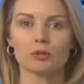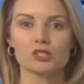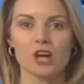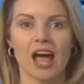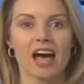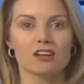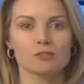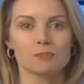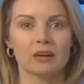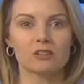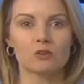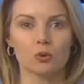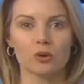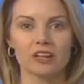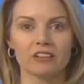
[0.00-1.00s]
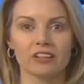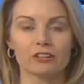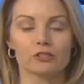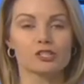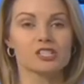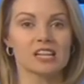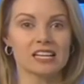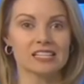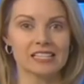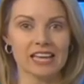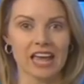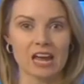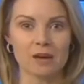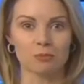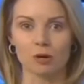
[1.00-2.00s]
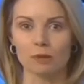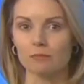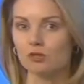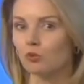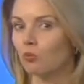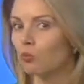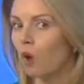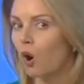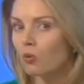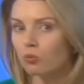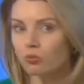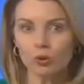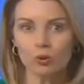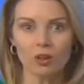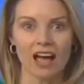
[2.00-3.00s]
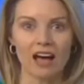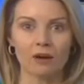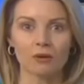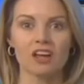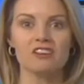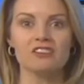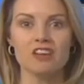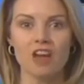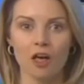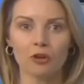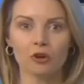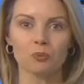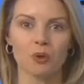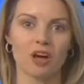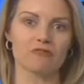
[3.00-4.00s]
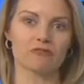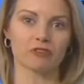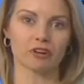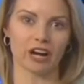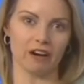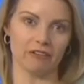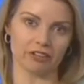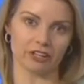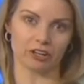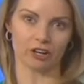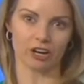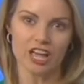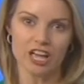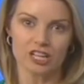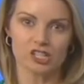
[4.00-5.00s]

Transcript: Georgia House Minority Leader Stacey Abrams won't rule out another run for governor.